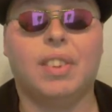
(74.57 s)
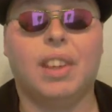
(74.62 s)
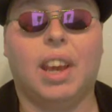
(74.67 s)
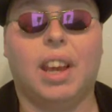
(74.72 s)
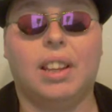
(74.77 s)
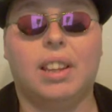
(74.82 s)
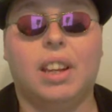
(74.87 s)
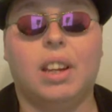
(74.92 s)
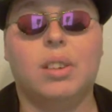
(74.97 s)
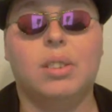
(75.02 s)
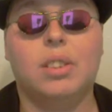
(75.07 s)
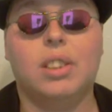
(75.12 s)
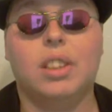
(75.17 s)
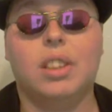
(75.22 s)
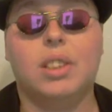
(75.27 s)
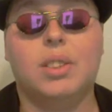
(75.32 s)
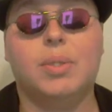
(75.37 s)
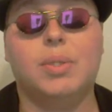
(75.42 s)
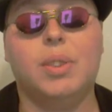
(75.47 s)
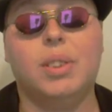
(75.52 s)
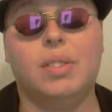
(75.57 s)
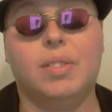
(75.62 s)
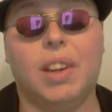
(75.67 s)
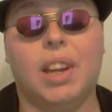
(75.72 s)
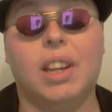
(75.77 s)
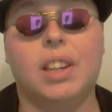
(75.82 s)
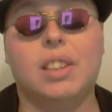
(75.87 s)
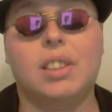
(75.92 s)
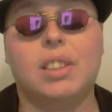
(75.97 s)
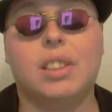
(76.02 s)
And they go to these food
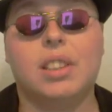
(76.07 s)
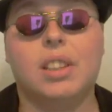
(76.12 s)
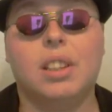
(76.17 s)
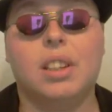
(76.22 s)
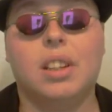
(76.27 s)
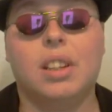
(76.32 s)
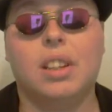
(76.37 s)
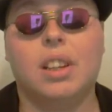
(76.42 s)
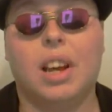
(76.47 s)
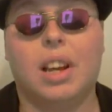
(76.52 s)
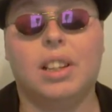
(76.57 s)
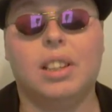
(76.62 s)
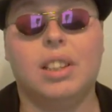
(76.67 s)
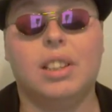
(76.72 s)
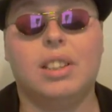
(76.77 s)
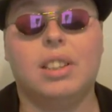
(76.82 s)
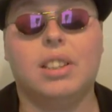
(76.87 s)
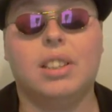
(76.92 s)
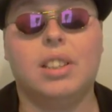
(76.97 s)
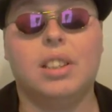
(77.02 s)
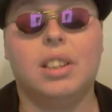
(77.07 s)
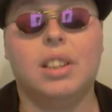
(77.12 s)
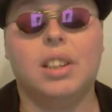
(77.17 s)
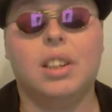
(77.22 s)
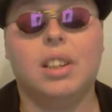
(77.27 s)
banks. At least,